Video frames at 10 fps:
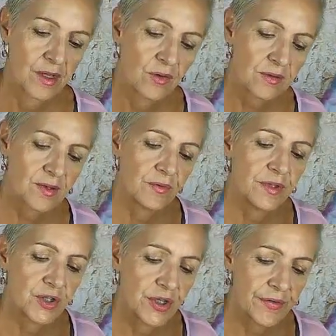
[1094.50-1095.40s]
You're also a
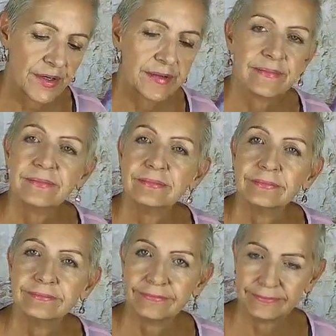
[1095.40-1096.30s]
visionary.
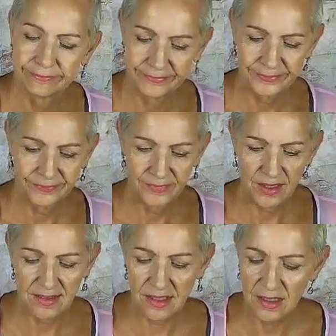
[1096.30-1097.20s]
Mm-hmm. You
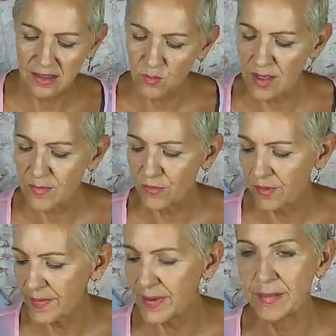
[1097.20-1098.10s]
can see things way
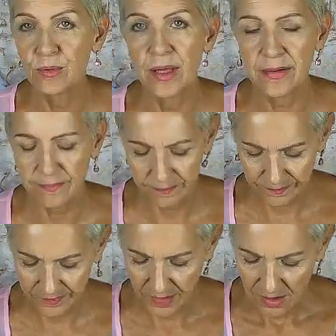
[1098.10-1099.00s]
before other people can.
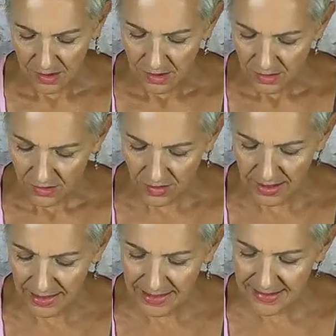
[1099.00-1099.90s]
All
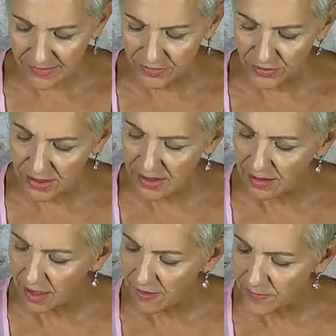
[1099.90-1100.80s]
right, let's have a look at your
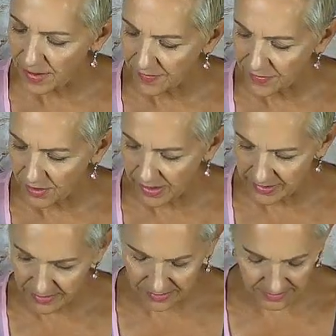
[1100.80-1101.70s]
life path
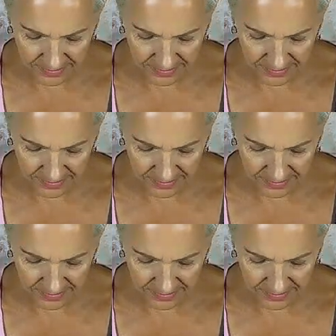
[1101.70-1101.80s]
guidance.